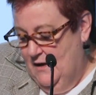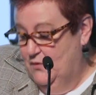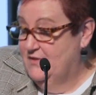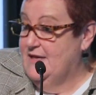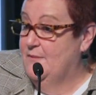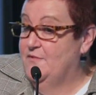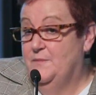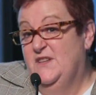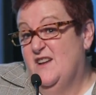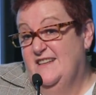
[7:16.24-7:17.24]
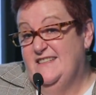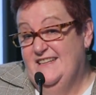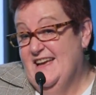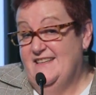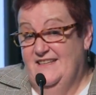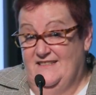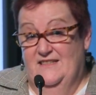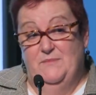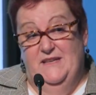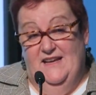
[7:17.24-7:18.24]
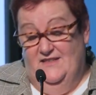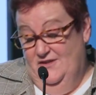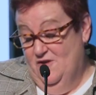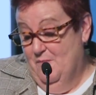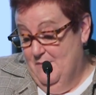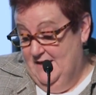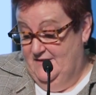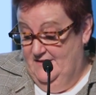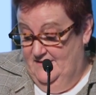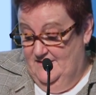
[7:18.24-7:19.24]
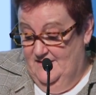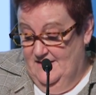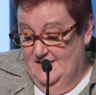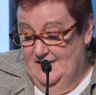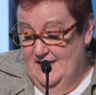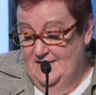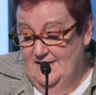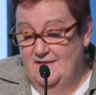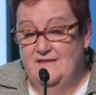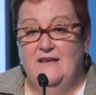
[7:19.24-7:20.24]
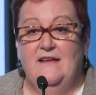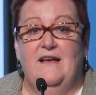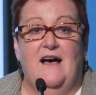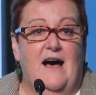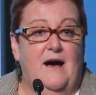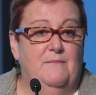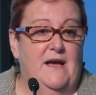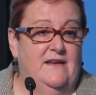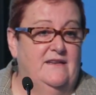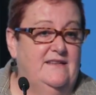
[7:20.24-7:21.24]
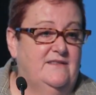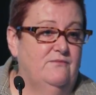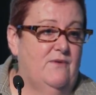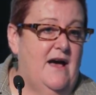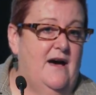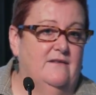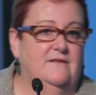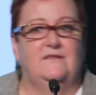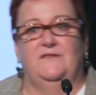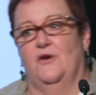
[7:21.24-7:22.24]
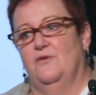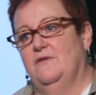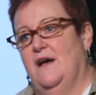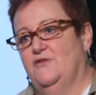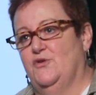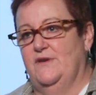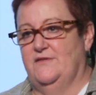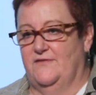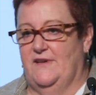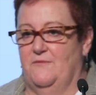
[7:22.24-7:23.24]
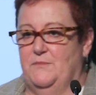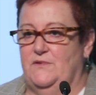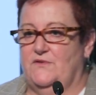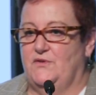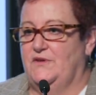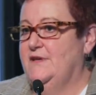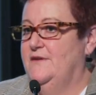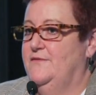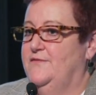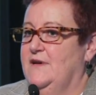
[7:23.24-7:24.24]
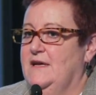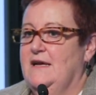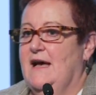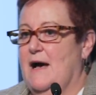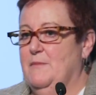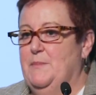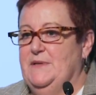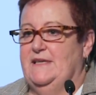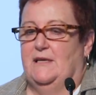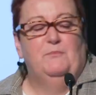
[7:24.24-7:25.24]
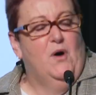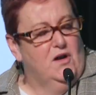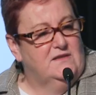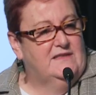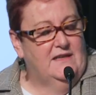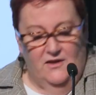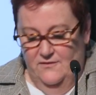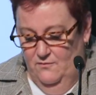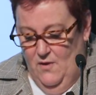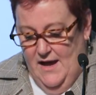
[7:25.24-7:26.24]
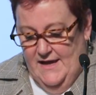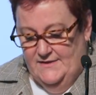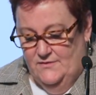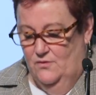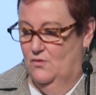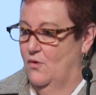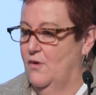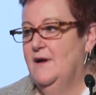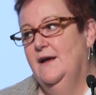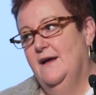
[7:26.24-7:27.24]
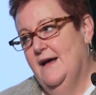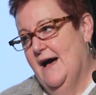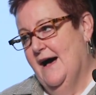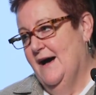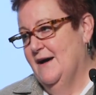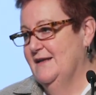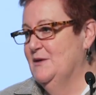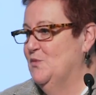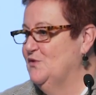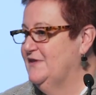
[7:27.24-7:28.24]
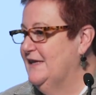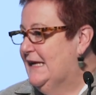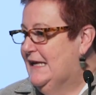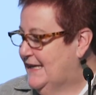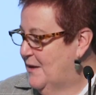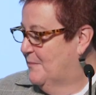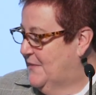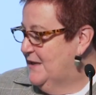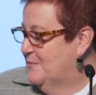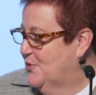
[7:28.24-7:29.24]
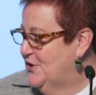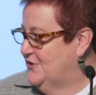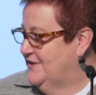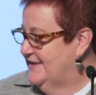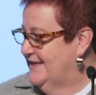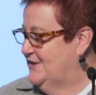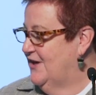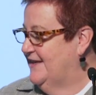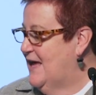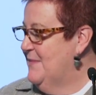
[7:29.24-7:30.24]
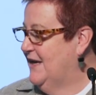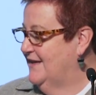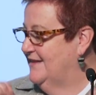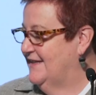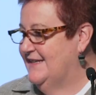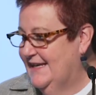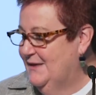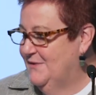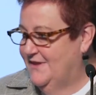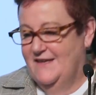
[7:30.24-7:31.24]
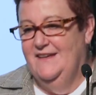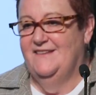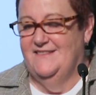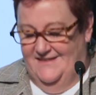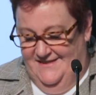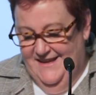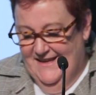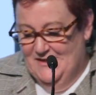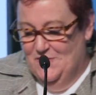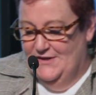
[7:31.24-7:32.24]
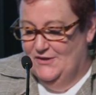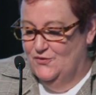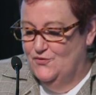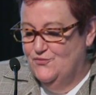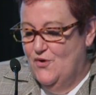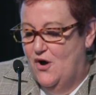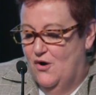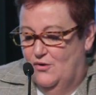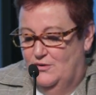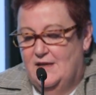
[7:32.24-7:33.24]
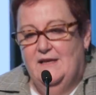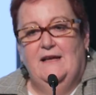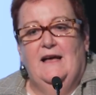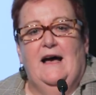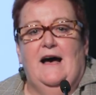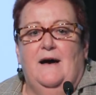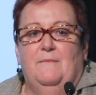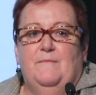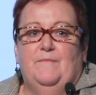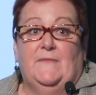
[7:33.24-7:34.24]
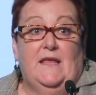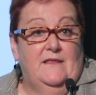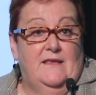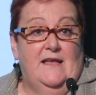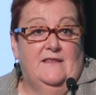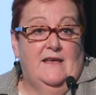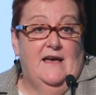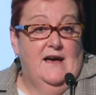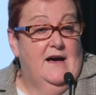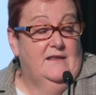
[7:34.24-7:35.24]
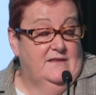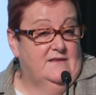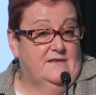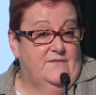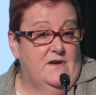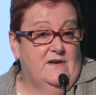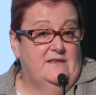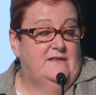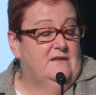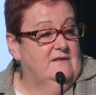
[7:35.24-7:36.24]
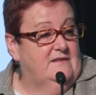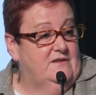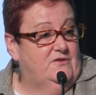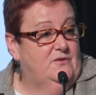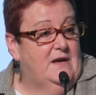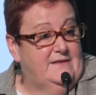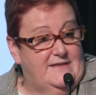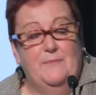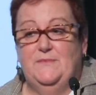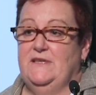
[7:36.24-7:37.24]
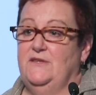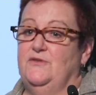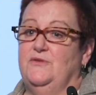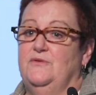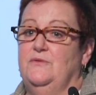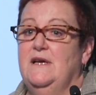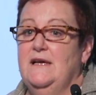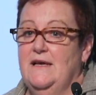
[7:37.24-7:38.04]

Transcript: were some from the 1980s. There's been actually not much since the 1980s, and it is around, you know, a choice of governments to give a particular policy a lot of weight, or a little more cynically, an impression that they're dynamic and they're dealing with things and they're under control. That they are, and this is a very serious issue, adapting to